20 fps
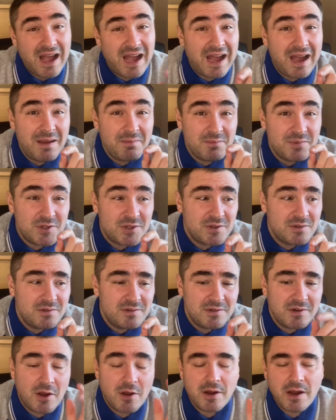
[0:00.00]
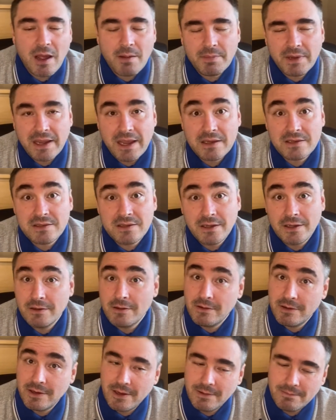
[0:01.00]
i'm sure or i'm guessing
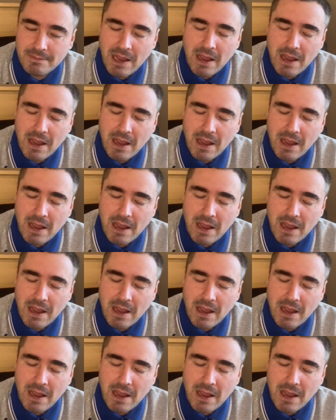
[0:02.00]
okay